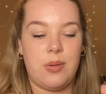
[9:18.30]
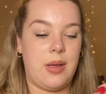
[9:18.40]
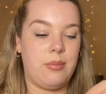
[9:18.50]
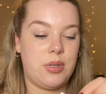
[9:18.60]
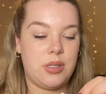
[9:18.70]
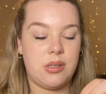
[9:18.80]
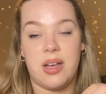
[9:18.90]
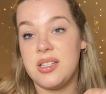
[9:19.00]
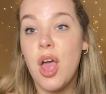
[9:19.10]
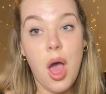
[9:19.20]
it, which is
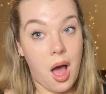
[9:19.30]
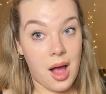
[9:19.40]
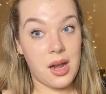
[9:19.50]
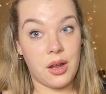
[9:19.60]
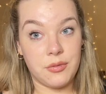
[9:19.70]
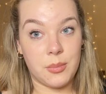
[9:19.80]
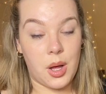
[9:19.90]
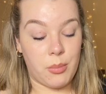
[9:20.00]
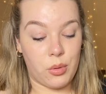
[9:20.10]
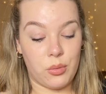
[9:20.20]
nice. I love
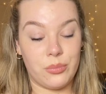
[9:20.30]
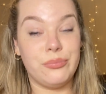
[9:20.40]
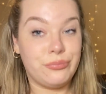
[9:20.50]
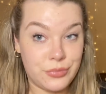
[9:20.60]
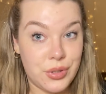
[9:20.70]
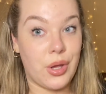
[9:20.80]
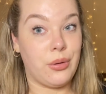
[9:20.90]
marble, so